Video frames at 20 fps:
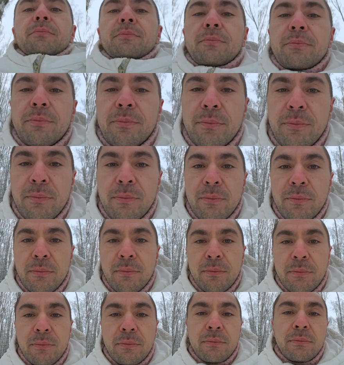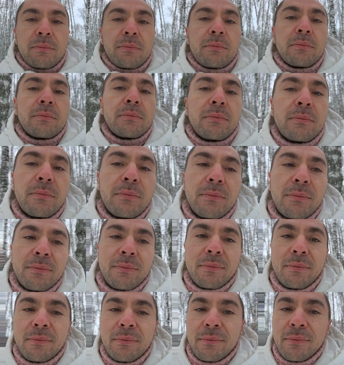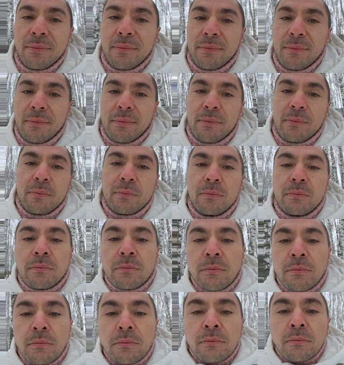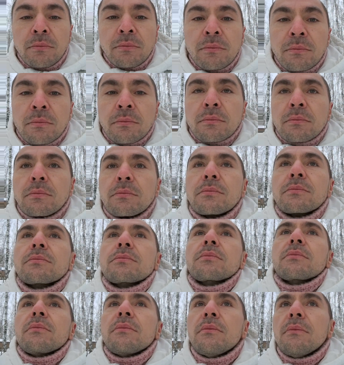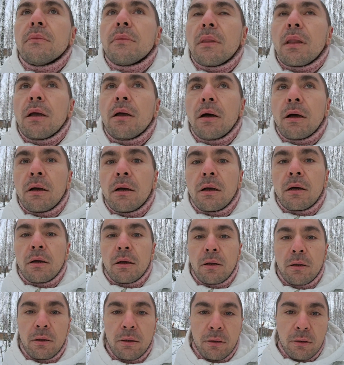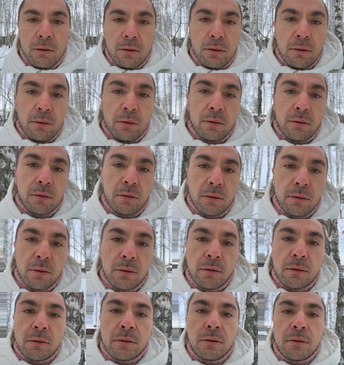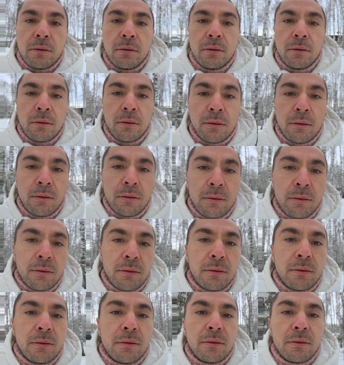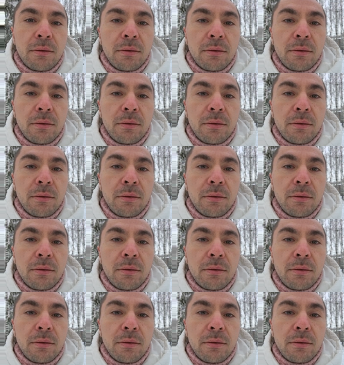No one is speaking in this clip.